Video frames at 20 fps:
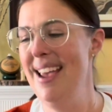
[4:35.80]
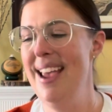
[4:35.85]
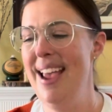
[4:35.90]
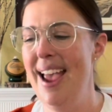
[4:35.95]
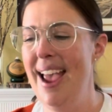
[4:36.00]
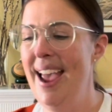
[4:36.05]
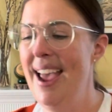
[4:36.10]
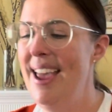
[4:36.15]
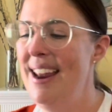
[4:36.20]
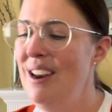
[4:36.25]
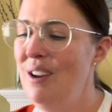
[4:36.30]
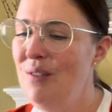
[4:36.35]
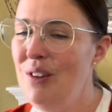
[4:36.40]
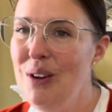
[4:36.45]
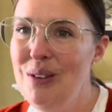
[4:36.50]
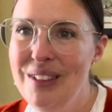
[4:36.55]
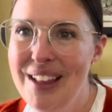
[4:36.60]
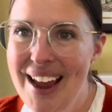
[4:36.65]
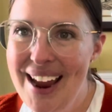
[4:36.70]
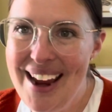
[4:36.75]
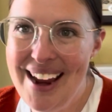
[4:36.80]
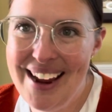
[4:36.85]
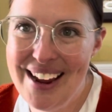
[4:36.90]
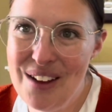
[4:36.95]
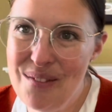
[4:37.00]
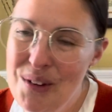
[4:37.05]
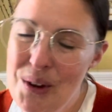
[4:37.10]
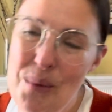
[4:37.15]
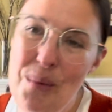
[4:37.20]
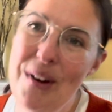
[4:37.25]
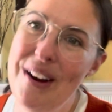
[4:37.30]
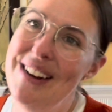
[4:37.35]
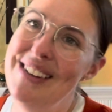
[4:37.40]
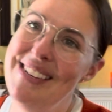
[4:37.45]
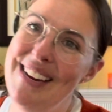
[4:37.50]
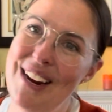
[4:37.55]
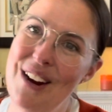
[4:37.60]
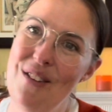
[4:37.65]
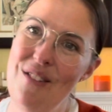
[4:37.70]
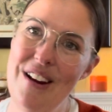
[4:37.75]
And if you want to
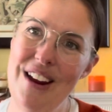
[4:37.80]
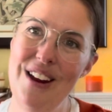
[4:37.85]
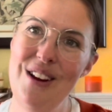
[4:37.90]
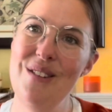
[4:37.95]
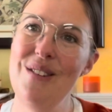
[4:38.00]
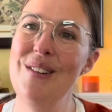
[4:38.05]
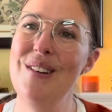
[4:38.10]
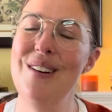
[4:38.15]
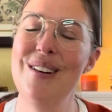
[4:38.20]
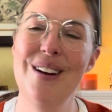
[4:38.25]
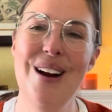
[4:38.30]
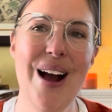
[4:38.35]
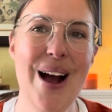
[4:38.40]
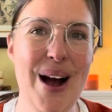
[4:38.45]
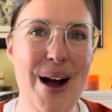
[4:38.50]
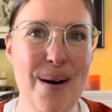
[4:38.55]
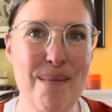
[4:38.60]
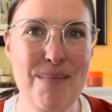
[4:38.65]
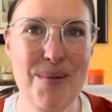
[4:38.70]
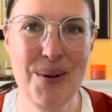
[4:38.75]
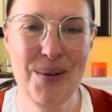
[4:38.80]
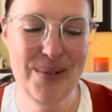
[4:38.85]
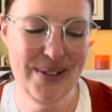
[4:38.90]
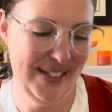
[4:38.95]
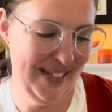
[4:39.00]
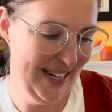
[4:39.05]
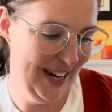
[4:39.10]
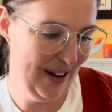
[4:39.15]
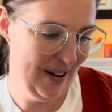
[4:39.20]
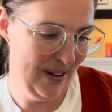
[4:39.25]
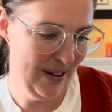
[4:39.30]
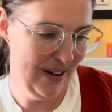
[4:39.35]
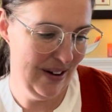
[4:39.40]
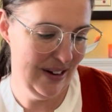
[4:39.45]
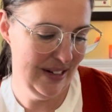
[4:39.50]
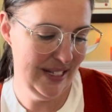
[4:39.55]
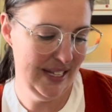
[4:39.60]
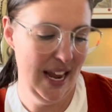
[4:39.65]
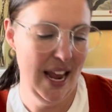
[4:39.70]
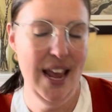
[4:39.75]
decorate your book with stickers,